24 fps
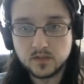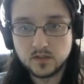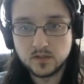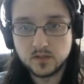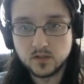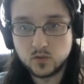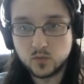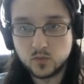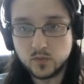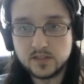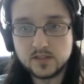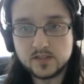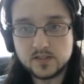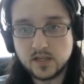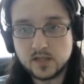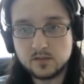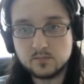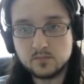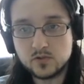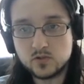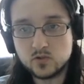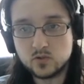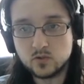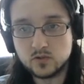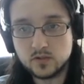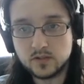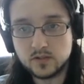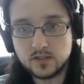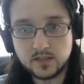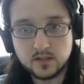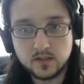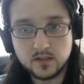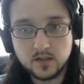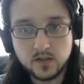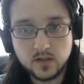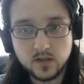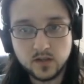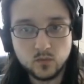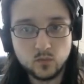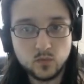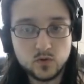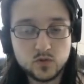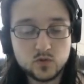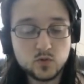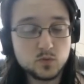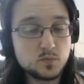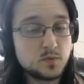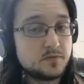queenside majority,
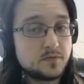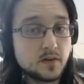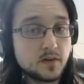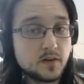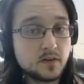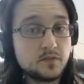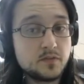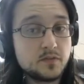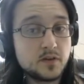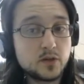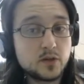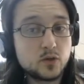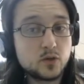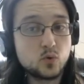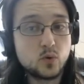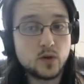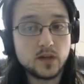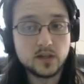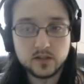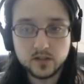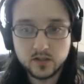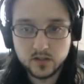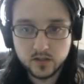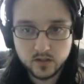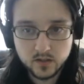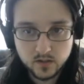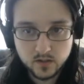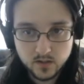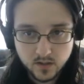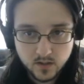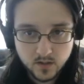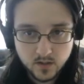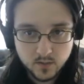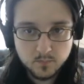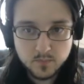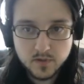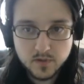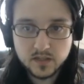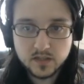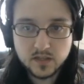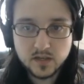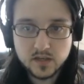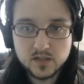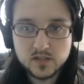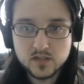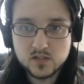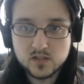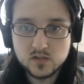which will be very, very quick
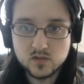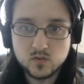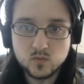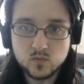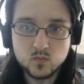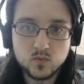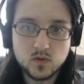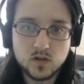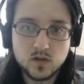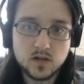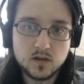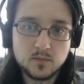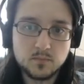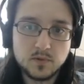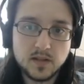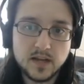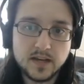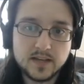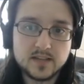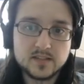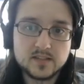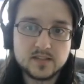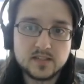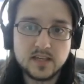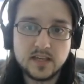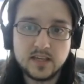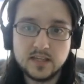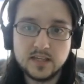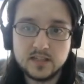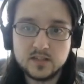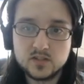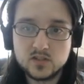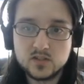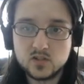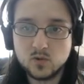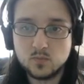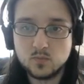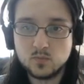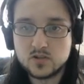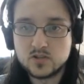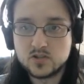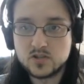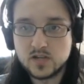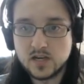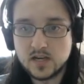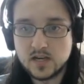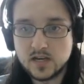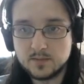because black has gained so
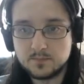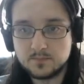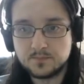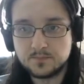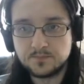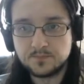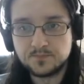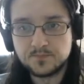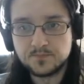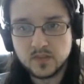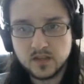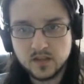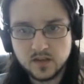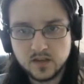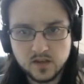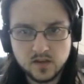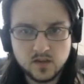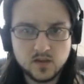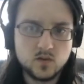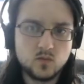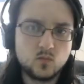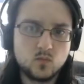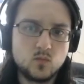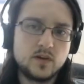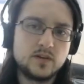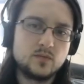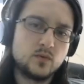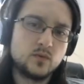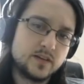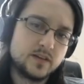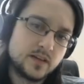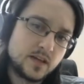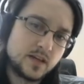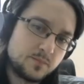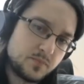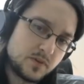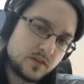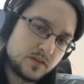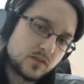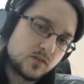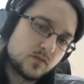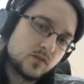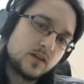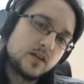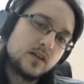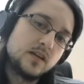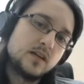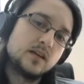much time. White went knight
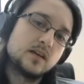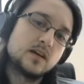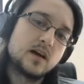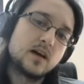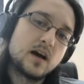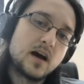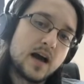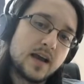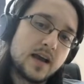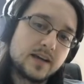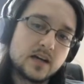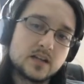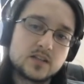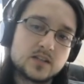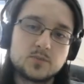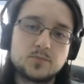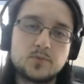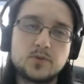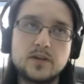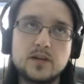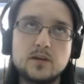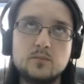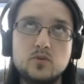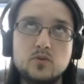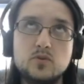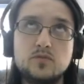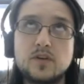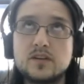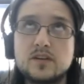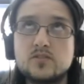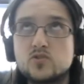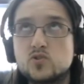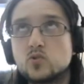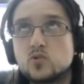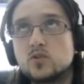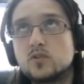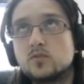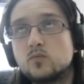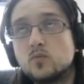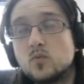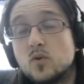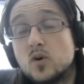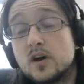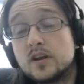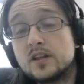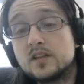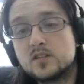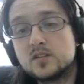b3, I got to play a move I sort of
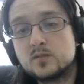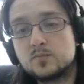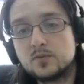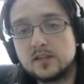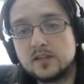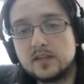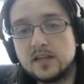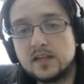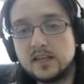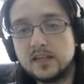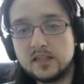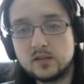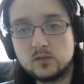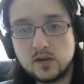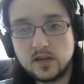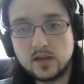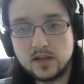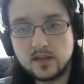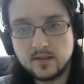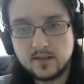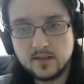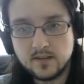wanted to play anyway,